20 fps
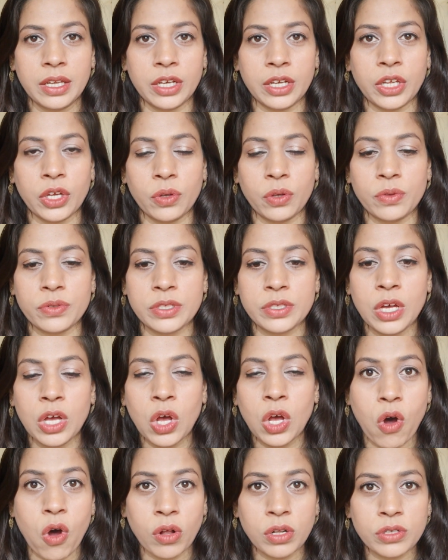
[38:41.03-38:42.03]
Leos.
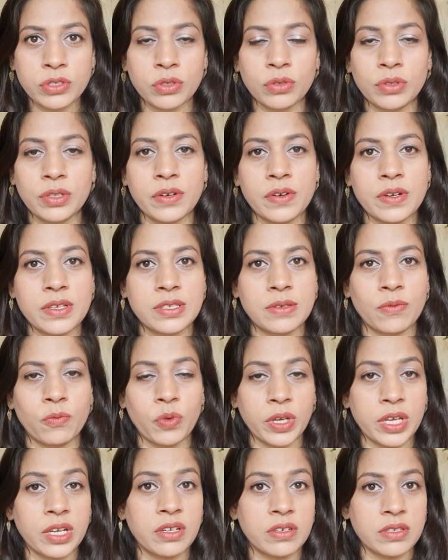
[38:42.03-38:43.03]
Also, there is
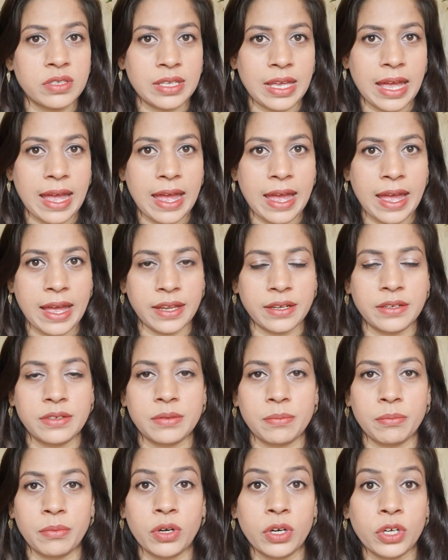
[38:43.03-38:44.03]
Venus
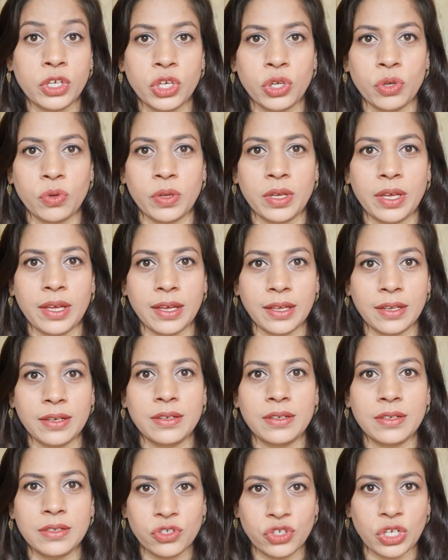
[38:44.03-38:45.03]
and Mercury
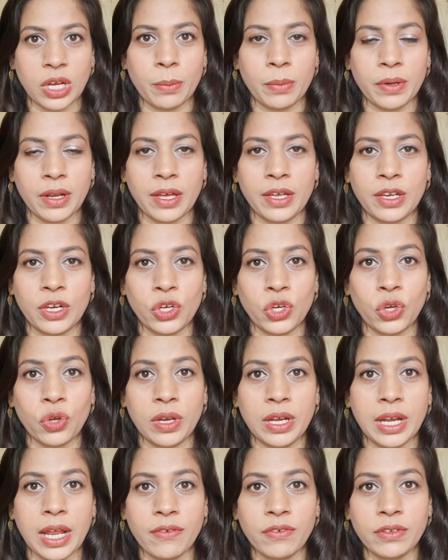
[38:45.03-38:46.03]
in Gemini in
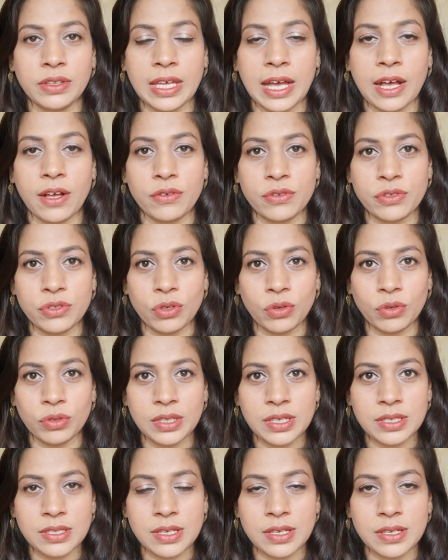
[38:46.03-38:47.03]
your 11th house. So
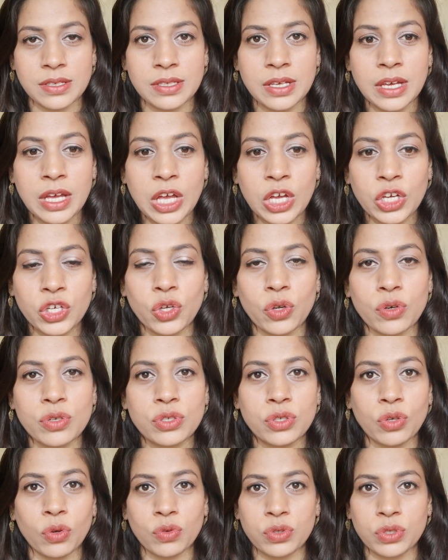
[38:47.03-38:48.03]
this is your
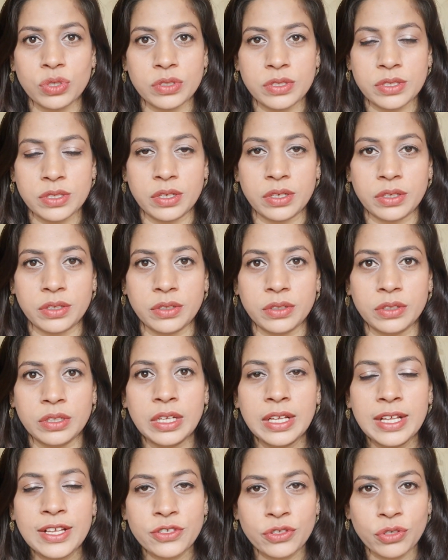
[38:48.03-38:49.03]
social circle.
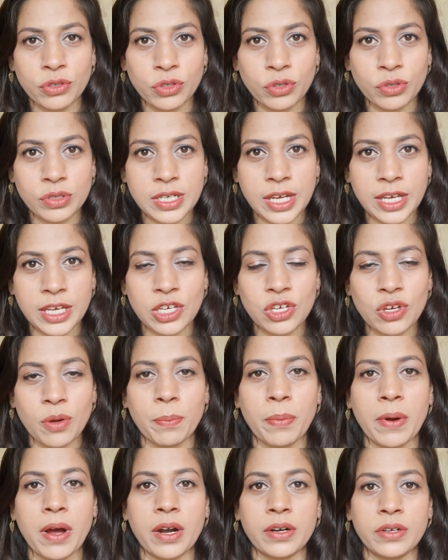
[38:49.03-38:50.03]
So you're taking
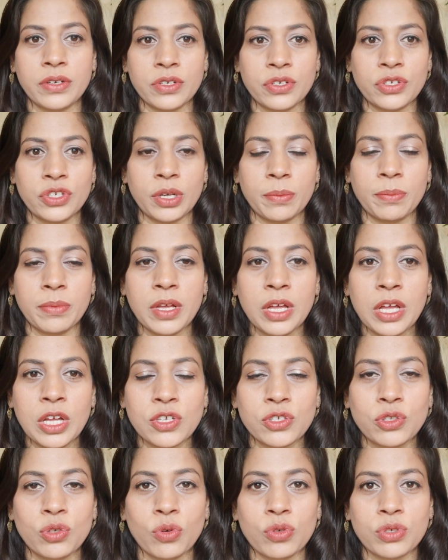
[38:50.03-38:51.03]
your partnership,
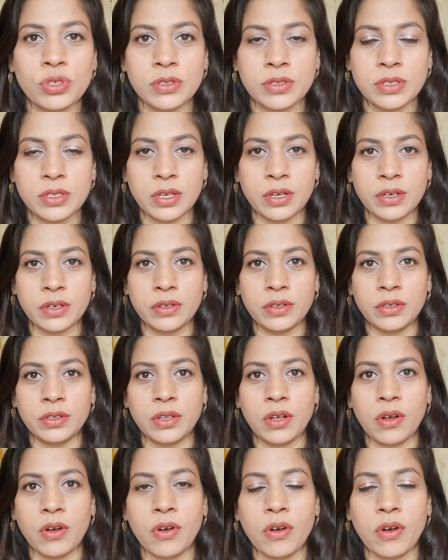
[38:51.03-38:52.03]
social
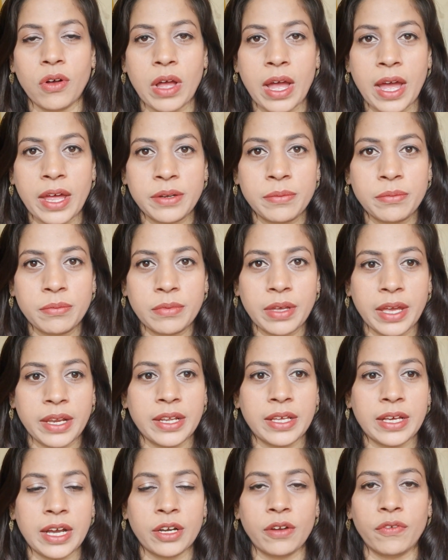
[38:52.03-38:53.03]
circle, and
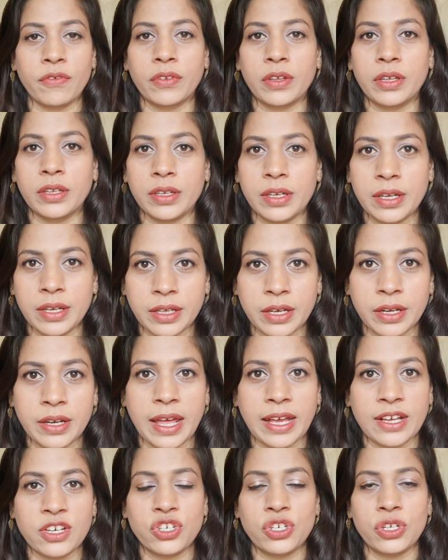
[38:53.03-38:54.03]
any kind of
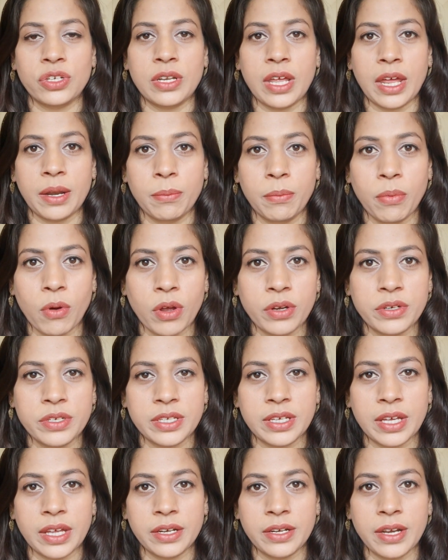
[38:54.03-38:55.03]
connection and
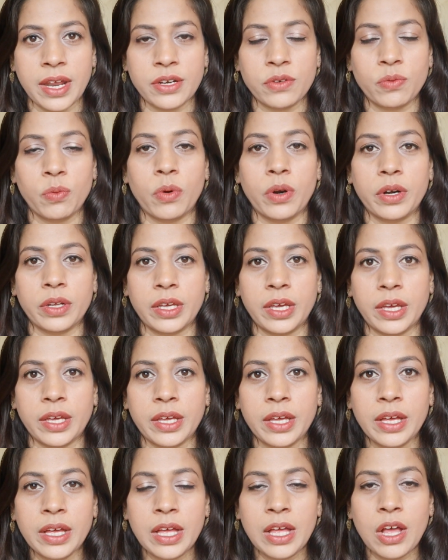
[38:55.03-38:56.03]
bonding and
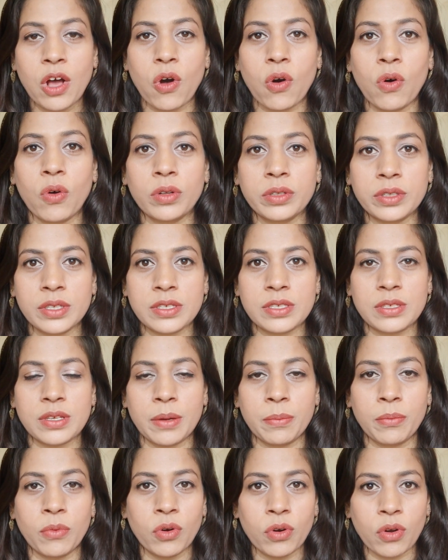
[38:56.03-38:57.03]
networking, all this
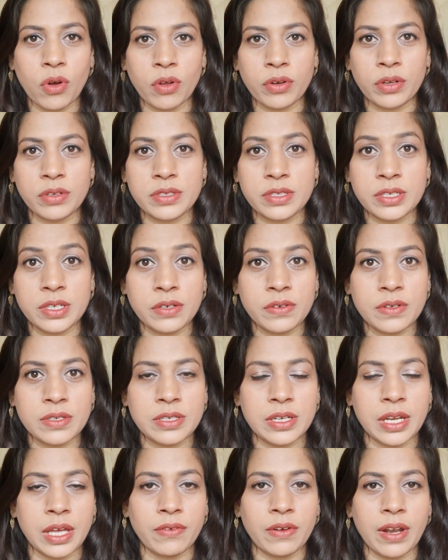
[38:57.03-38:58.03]
more on a
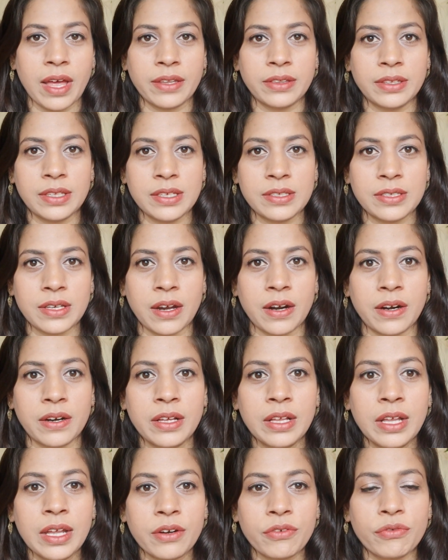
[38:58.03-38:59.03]
serious level, and these are
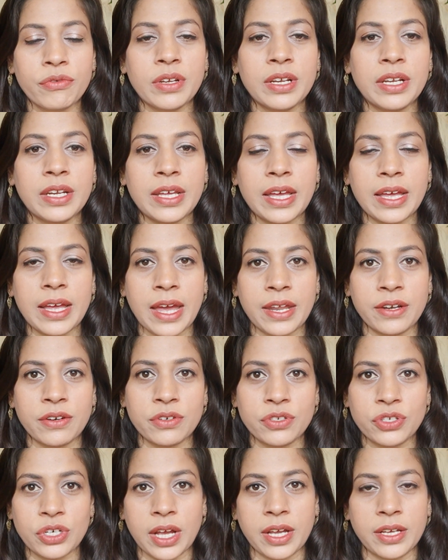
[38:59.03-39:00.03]
really
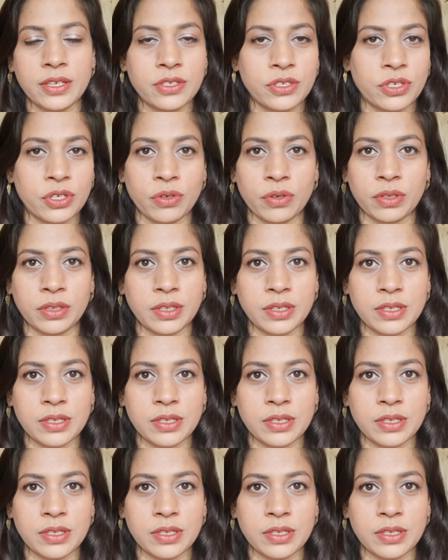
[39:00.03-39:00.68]
energized during